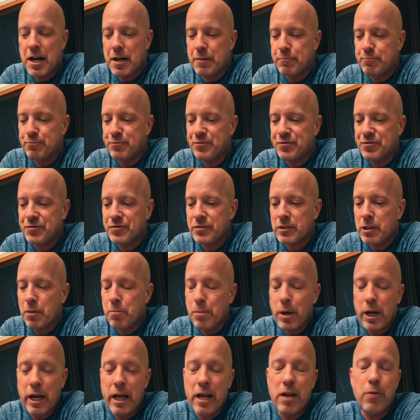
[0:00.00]
Um,
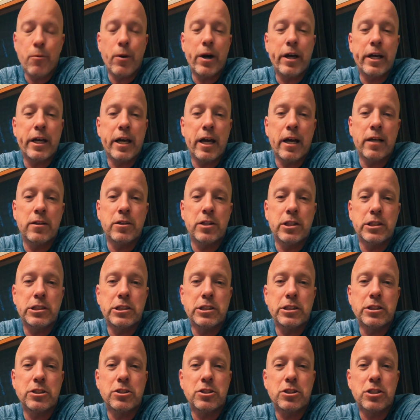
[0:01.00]
but anyway,
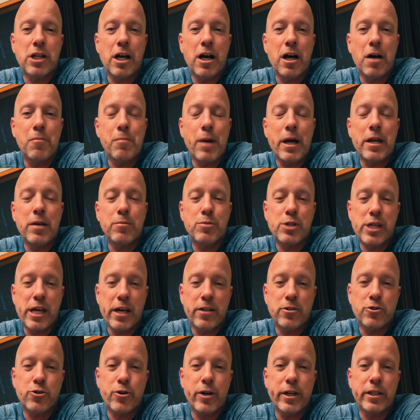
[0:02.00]
again, this is uh, my
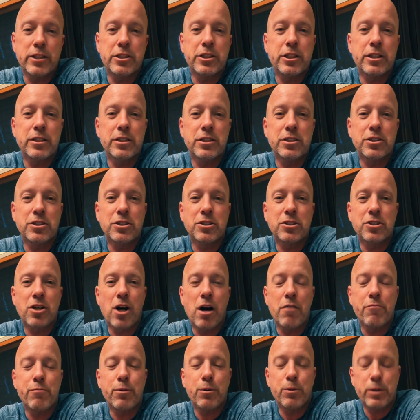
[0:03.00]
name's Ken Tracy, and this
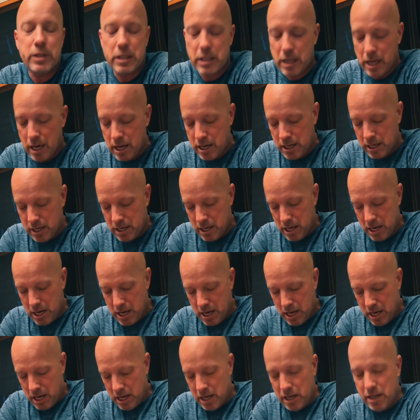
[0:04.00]
is Coffee with
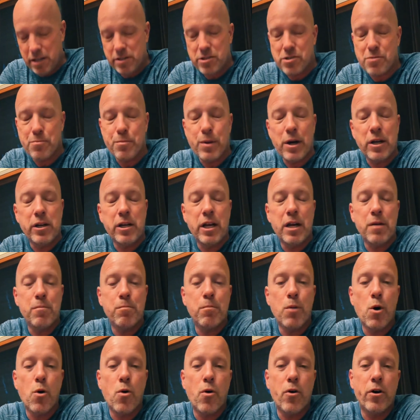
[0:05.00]
Ken. It is
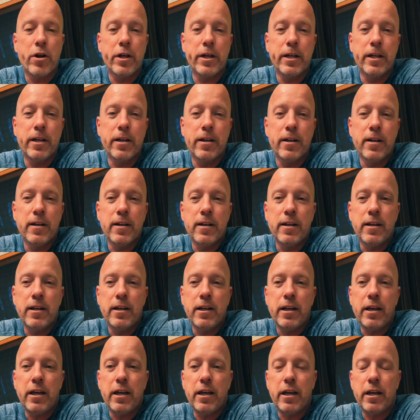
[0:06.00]
Monday morning.
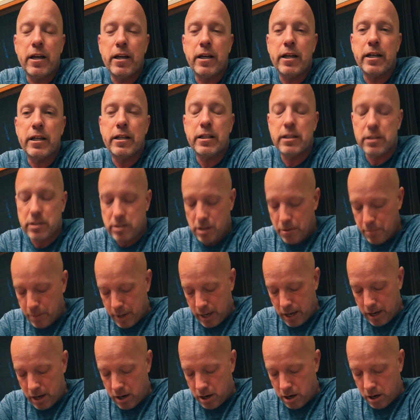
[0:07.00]
It
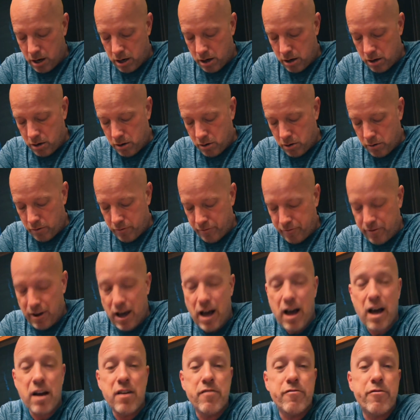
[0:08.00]
is about
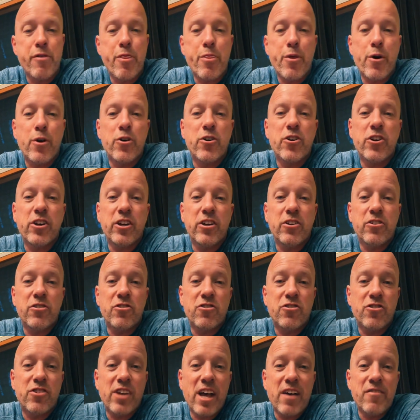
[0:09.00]

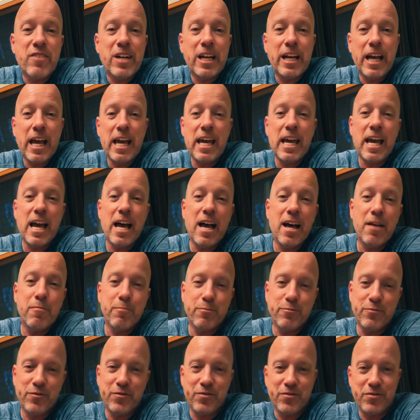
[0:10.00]
5:37
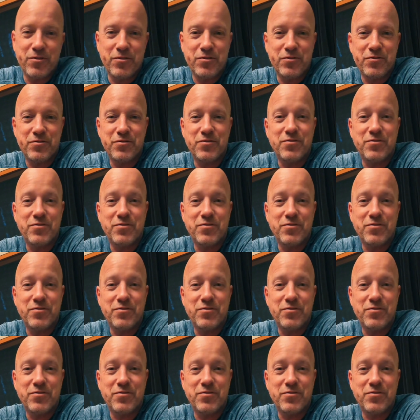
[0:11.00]
a.m.